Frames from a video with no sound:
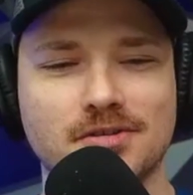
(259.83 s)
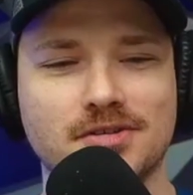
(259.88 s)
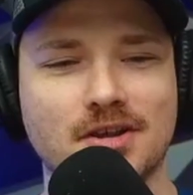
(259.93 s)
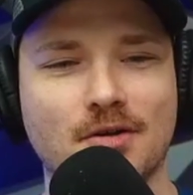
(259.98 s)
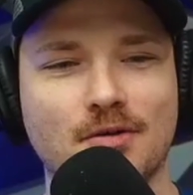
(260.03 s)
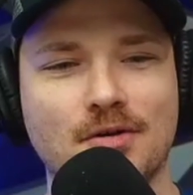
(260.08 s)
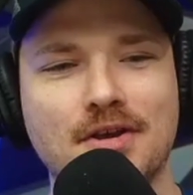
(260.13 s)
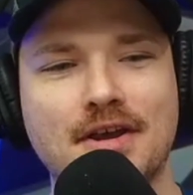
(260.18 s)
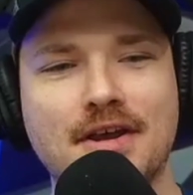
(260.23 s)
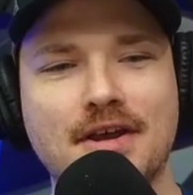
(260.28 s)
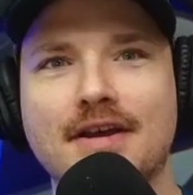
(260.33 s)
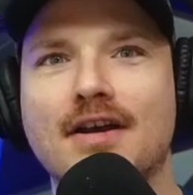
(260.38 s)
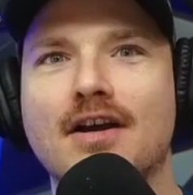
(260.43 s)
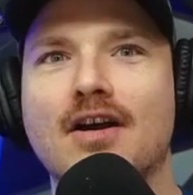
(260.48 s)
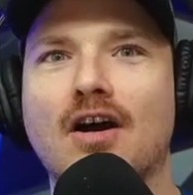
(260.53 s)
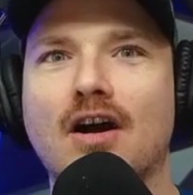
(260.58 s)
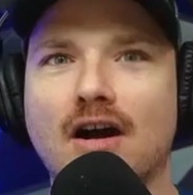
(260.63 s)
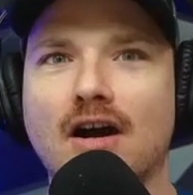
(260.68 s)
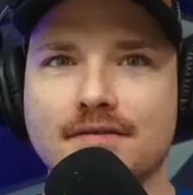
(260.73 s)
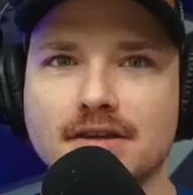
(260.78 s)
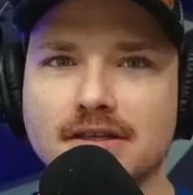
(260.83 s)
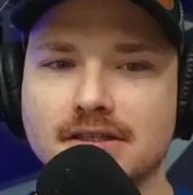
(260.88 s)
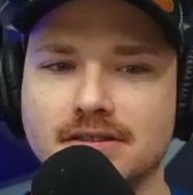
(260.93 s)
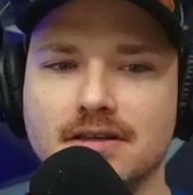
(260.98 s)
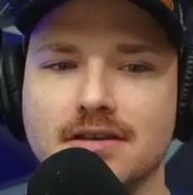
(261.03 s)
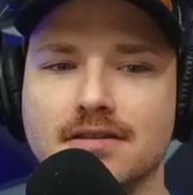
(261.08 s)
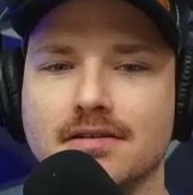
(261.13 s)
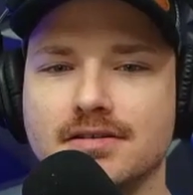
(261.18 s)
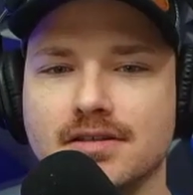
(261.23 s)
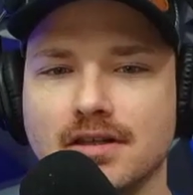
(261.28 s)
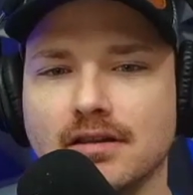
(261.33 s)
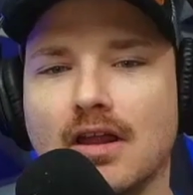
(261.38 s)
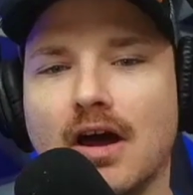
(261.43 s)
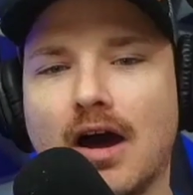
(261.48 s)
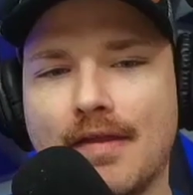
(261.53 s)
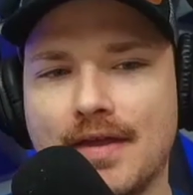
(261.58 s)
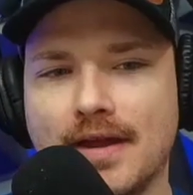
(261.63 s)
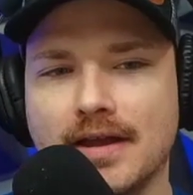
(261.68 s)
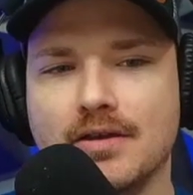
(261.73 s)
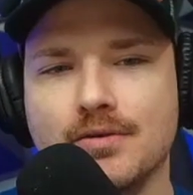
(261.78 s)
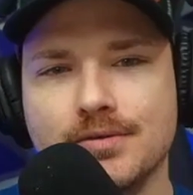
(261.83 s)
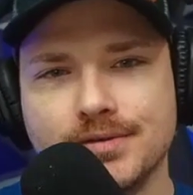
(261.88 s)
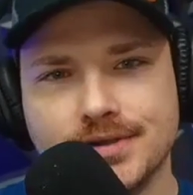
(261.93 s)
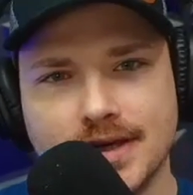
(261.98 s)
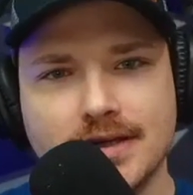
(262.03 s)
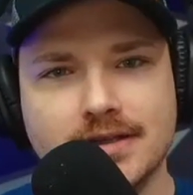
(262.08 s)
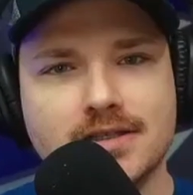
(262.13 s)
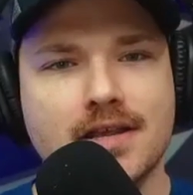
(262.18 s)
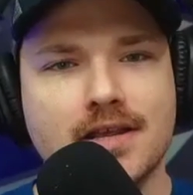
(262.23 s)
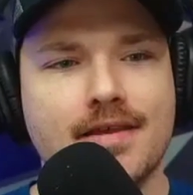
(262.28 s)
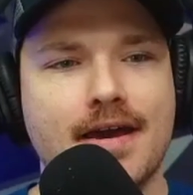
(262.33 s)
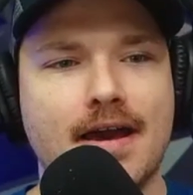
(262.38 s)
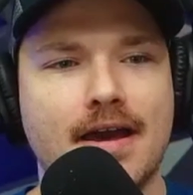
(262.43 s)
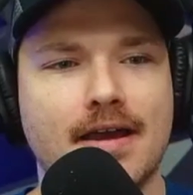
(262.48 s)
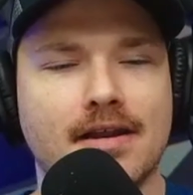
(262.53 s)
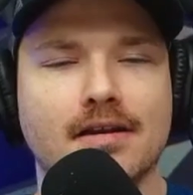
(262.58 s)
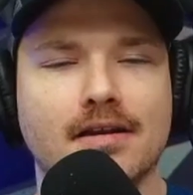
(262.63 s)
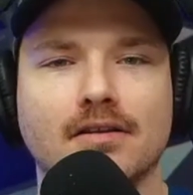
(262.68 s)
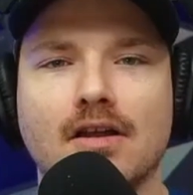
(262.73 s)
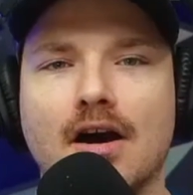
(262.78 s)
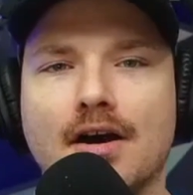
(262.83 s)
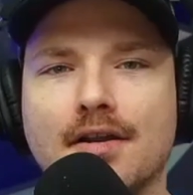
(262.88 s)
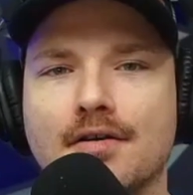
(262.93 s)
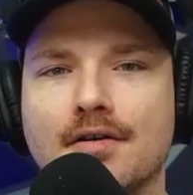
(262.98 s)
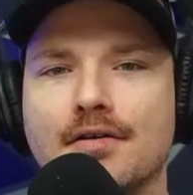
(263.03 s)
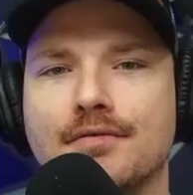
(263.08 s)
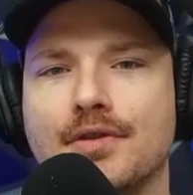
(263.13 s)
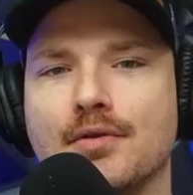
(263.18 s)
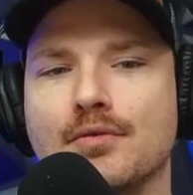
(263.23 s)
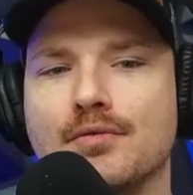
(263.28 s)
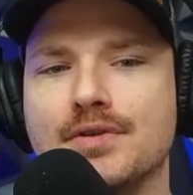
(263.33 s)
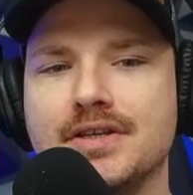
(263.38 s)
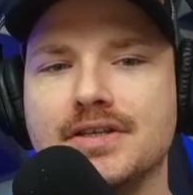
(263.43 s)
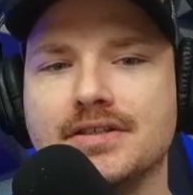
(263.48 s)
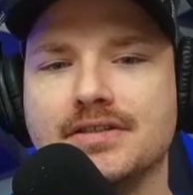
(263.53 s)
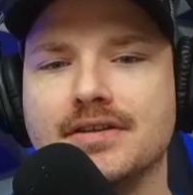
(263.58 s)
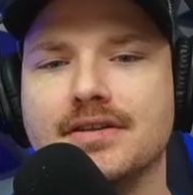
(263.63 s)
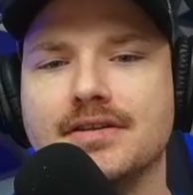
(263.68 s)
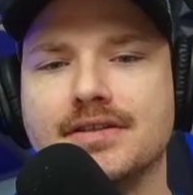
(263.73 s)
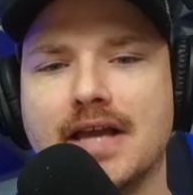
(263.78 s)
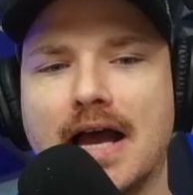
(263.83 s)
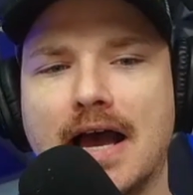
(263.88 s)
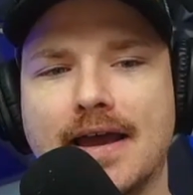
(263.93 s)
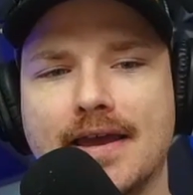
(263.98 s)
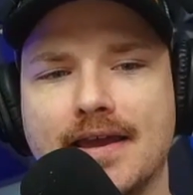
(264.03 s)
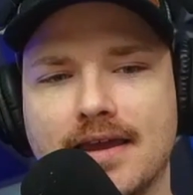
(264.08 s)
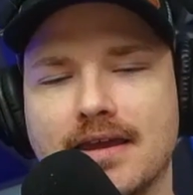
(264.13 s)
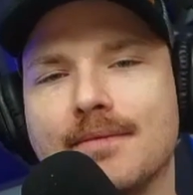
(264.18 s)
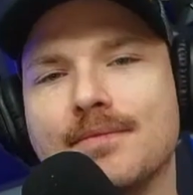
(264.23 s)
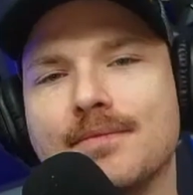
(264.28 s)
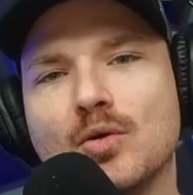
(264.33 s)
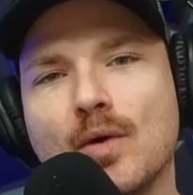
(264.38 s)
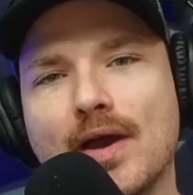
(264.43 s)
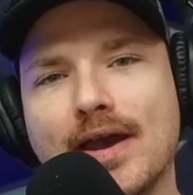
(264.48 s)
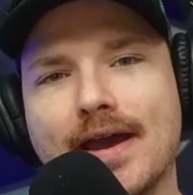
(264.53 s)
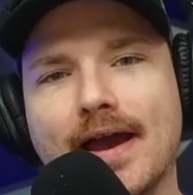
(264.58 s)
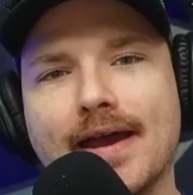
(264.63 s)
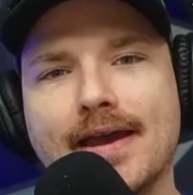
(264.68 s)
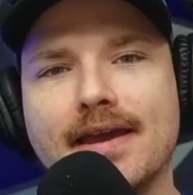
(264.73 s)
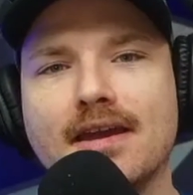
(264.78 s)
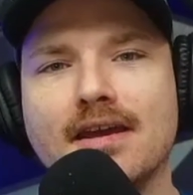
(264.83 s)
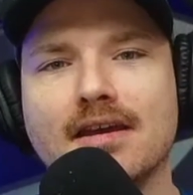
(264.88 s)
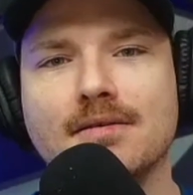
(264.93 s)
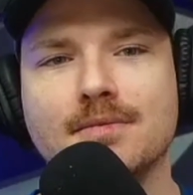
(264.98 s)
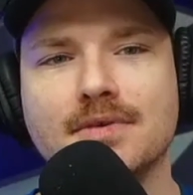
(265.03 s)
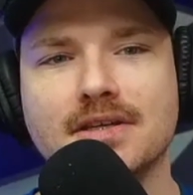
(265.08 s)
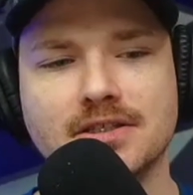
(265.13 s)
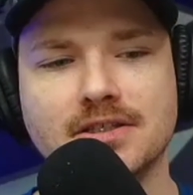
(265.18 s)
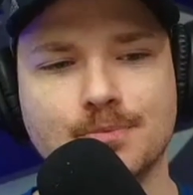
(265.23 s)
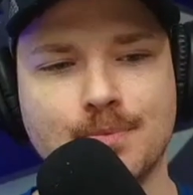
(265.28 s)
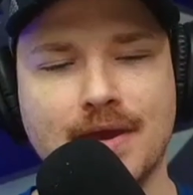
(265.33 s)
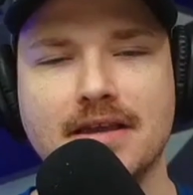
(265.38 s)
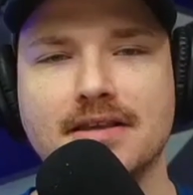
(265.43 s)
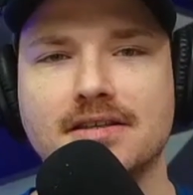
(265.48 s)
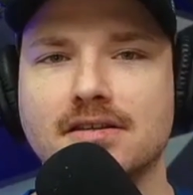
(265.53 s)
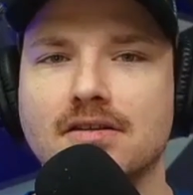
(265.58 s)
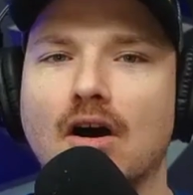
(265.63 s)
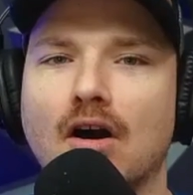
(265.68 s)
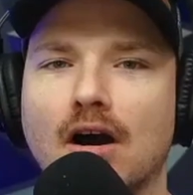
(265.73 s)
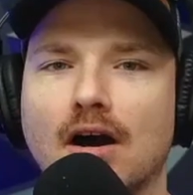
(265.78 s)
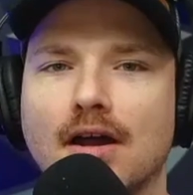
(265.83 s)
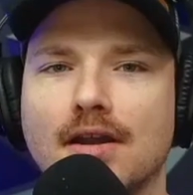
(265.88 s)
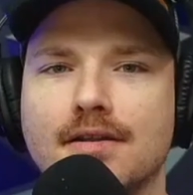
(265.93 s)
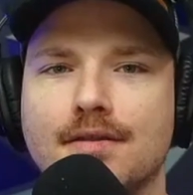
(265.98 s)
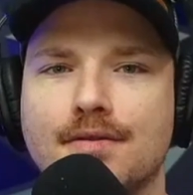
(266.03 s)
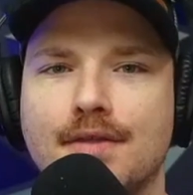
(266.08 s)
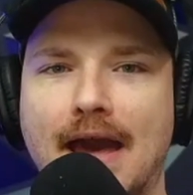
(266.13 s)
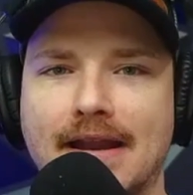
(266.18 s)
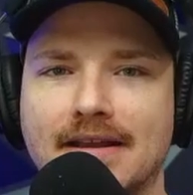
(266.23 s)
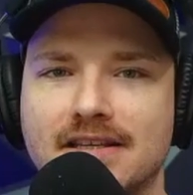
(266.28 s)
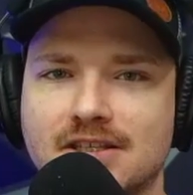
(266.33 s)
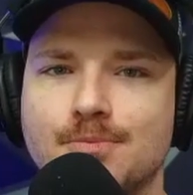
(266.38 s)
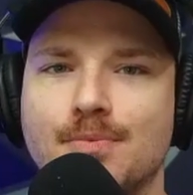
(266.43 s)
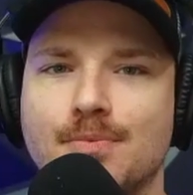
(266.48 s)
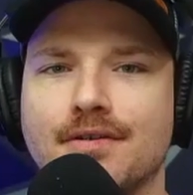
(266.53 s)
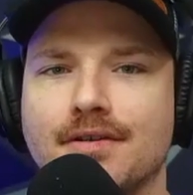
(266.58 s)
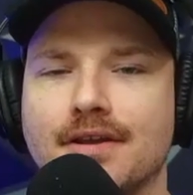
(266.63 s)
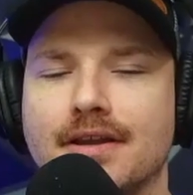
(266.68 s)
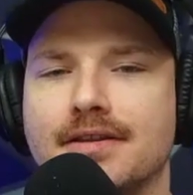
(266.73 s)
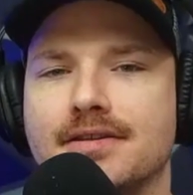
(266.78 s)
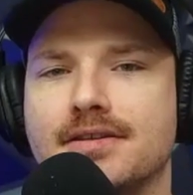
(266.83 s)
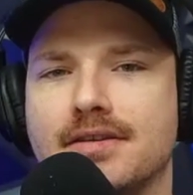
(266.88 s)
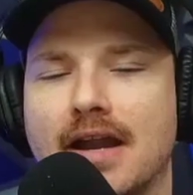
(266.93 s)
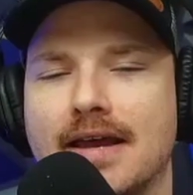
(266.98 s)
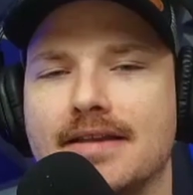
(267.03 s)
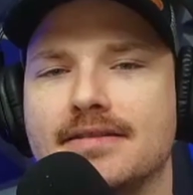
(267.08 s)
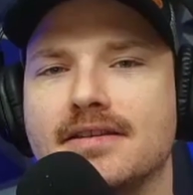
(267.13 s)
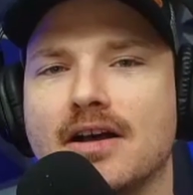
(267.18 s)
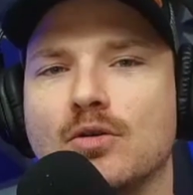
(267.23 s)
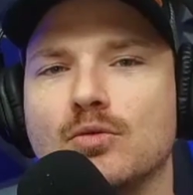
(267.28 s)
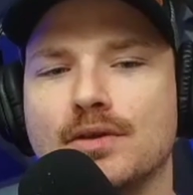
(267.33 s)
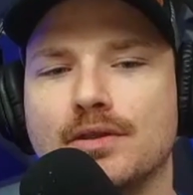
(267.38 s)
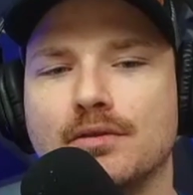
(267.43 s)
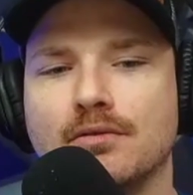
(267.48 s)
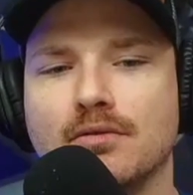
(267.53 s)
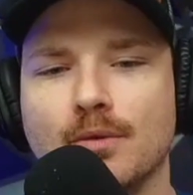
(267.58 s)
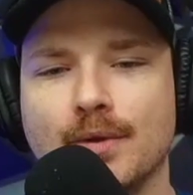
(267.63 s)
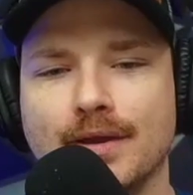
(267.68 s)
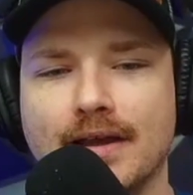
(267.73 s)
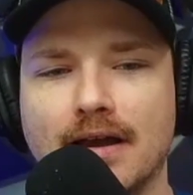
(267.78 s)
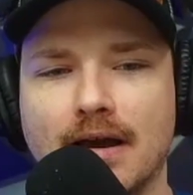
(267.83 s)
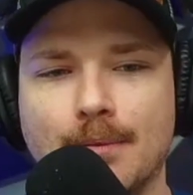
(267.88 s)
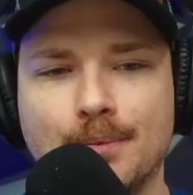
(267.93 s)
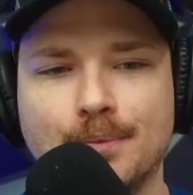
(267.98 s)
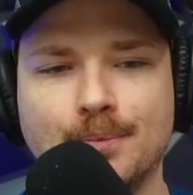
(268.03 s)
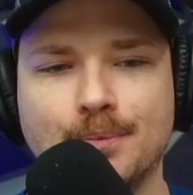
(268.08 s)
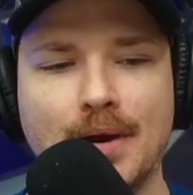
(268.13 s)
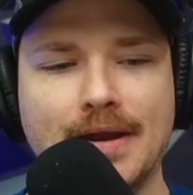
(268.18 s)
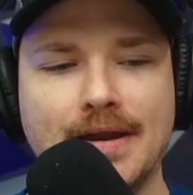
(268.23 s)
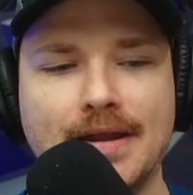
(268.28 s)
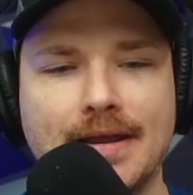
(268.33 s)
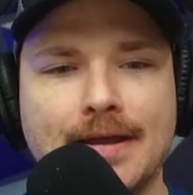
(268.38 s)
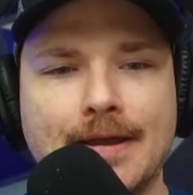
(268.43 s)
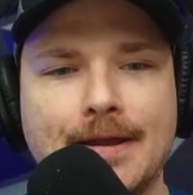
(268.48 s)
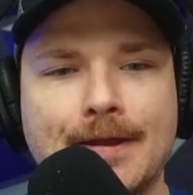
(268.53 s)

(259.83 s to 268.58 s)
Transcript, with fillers: So obviously there's a lot that goes into that and a lot of the reasons i am the way i am is based on that experience that i dealt with growing up but